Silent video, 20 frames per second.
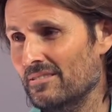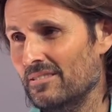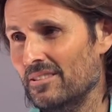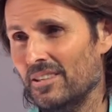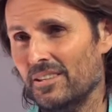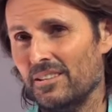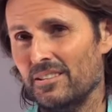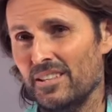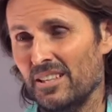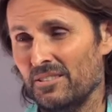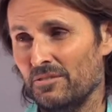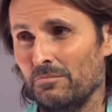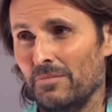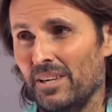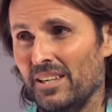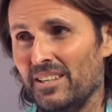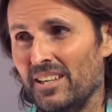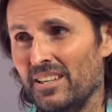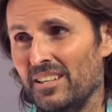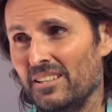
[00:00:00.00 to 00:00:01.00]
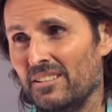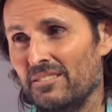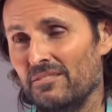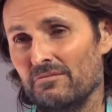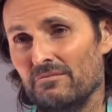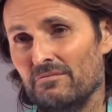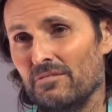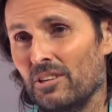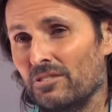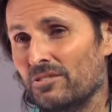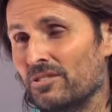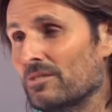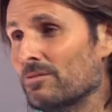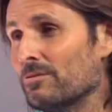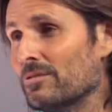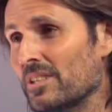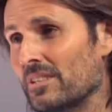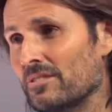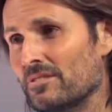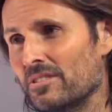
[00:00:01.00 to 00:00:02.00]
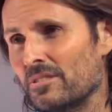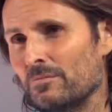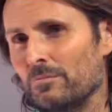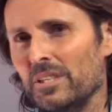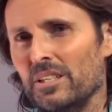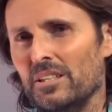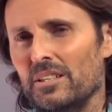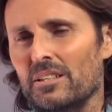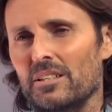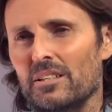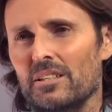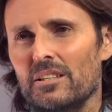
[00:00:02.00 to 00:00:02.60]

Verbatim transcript: Like, it doesn't make any logical sense to me.